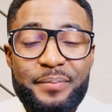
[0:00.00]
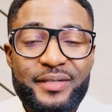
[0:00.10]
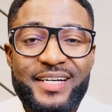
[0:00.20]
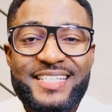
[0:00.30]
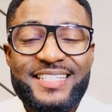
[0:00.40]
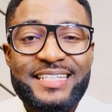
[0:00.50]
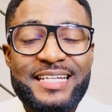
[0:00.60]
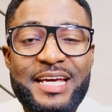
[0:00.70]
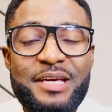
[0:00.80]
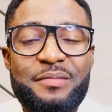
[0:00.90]
Praise the
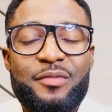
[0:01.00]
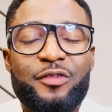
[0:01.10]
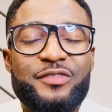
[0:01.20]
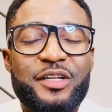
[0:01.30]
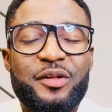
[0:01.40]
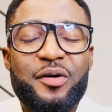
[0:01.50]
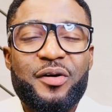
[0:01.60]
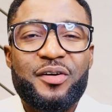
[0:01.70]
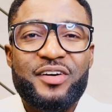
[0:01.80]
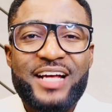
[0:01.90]
name of the
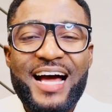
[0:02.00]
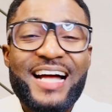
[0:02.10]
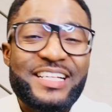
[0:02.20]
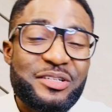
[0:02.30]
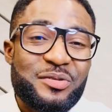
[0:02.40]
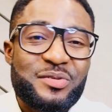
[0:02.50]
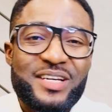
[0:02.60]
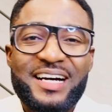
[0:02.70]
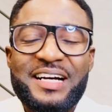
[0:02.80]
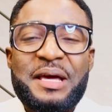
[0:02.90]
Lord.
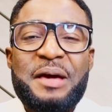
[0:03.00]
Hallelujah.